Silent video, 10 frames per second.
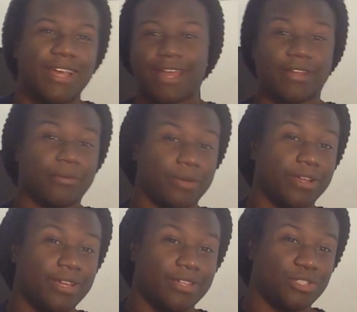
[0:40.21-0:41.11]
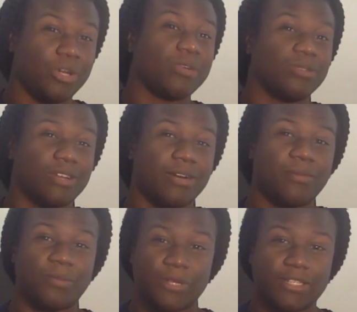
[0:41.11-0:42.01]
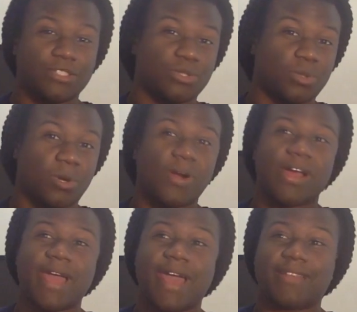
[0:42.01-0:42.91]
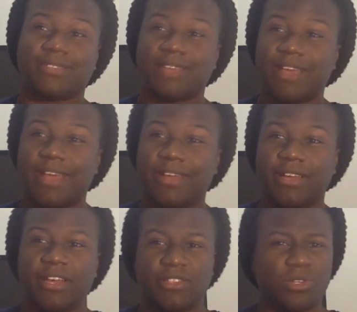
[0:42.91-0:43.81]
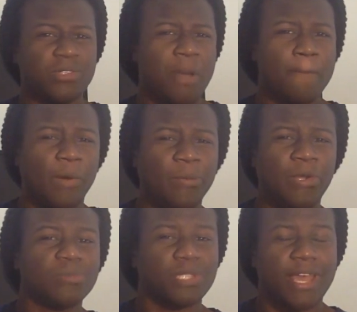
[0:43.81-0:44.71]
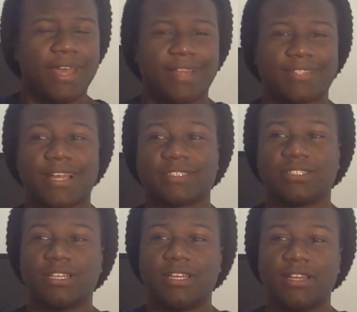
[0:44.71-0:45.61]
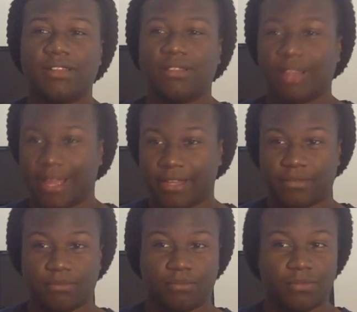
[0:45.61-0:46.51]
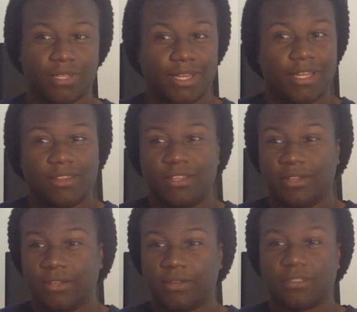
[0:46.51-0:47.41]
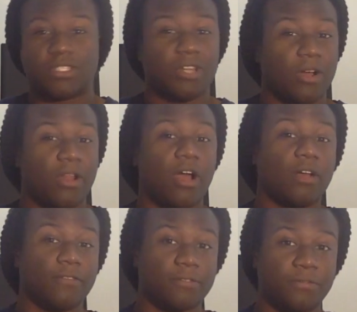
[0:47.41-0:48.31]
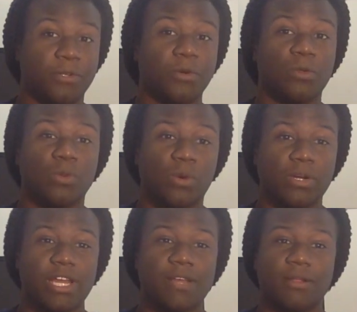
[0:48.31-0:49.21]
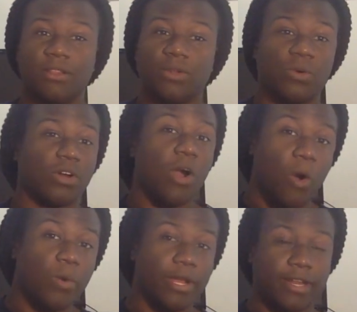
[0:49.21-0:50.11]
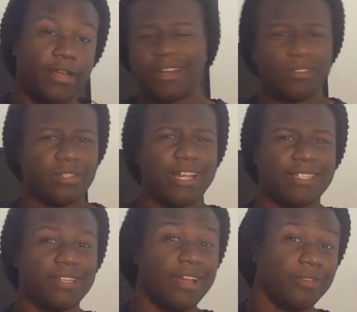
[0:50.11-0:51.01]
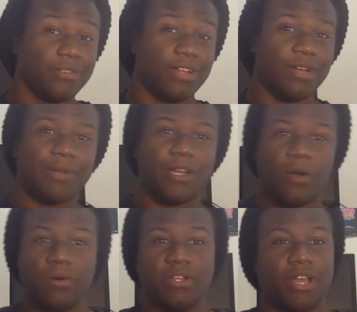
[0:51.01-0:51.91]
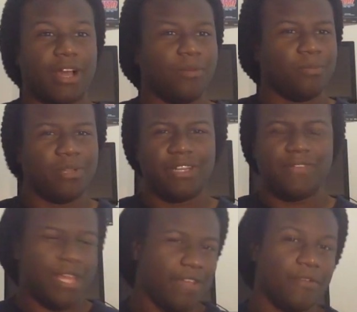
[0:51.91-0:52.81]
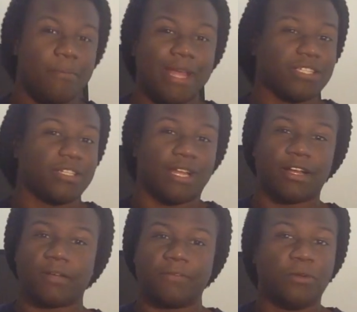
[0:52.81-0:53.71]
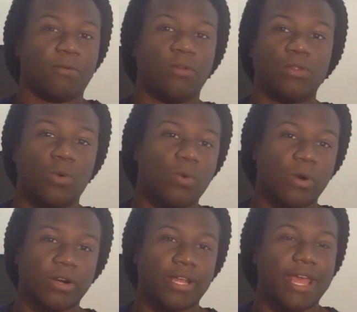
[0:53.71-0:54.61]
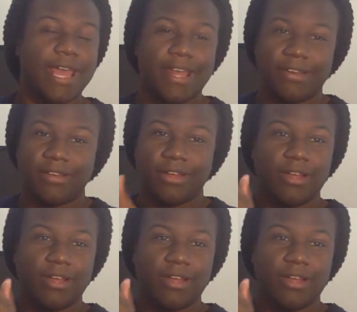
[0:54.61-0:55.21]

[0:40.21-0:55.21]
had a really chuckle there within the Straw Hats. And it turned out Momonosuke is actually, the son of a feudal lord named Lord Odin. Also, that's another thing. Oda, I don't believe he even mentioned, a feudal lord in